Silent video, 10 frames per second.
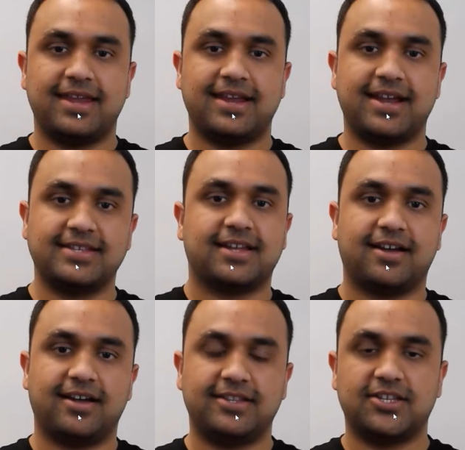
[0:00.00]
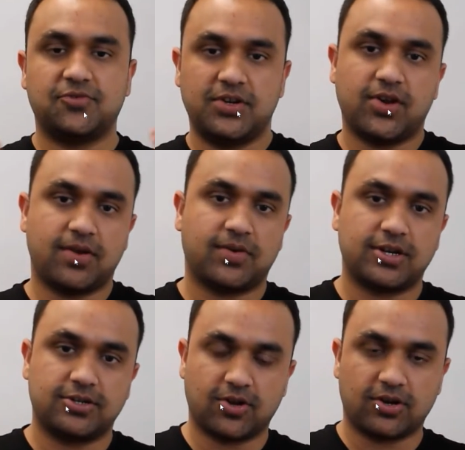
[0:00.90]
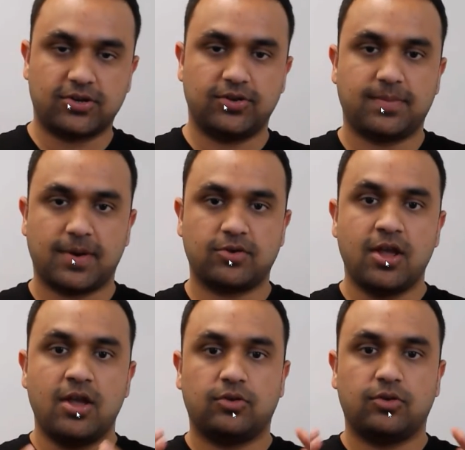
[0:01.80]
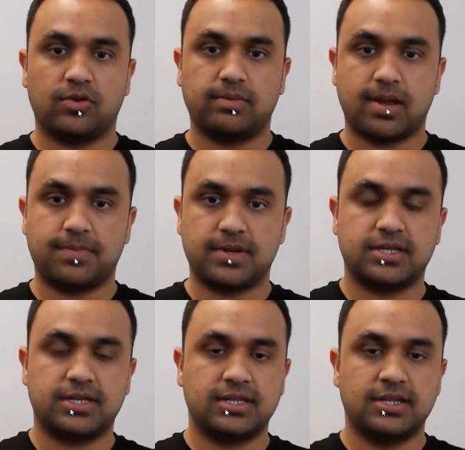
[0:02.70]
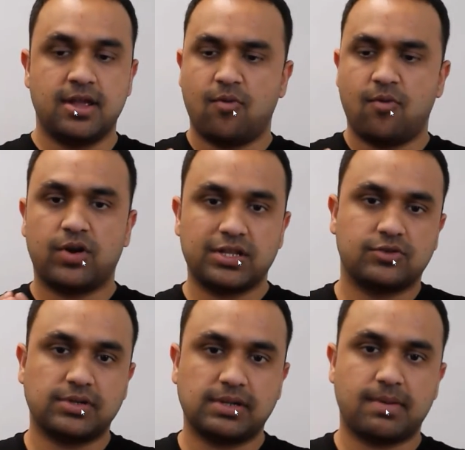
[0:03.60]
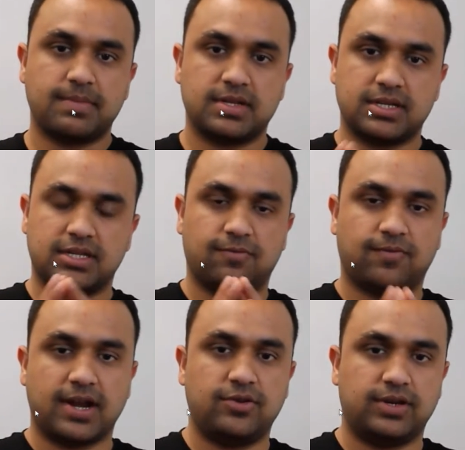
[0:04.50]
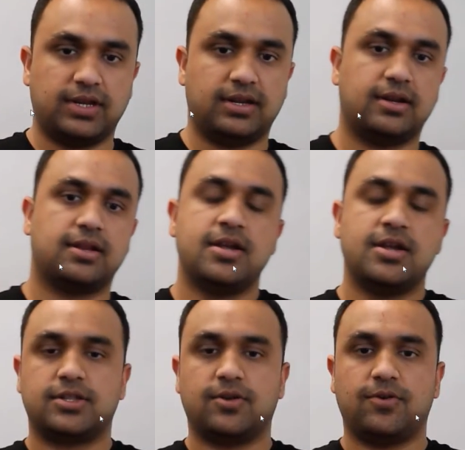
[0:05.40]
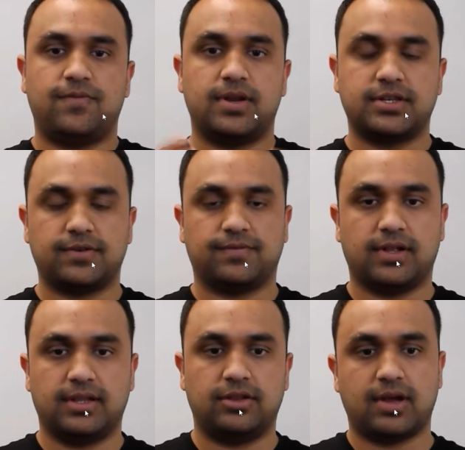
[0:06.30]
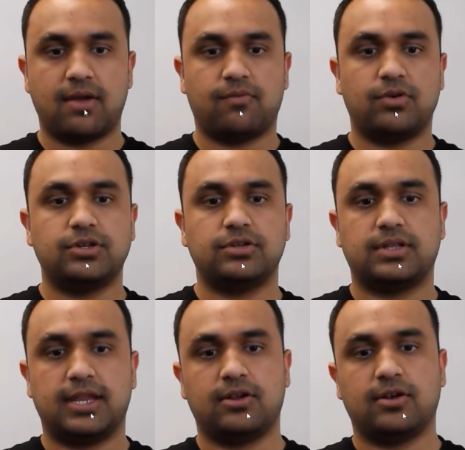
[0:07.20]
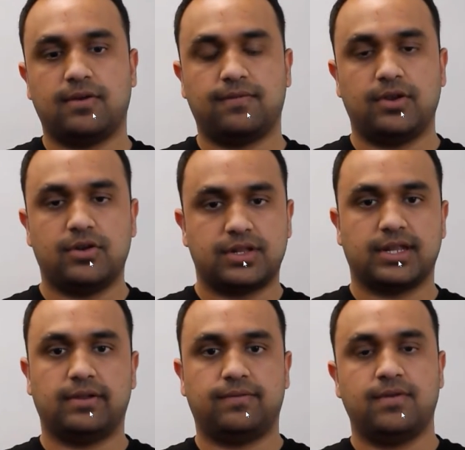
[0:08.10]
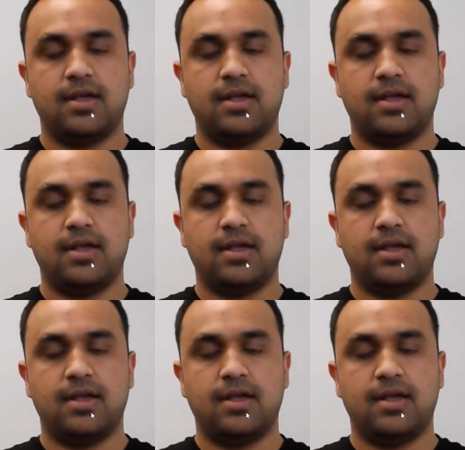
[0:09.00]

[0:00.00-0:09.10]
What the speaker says: Guys, in this video, I wanted to talk to you about Google My Business. What is Google My Business? Why do you need it? So first of all, I want you to think of yourself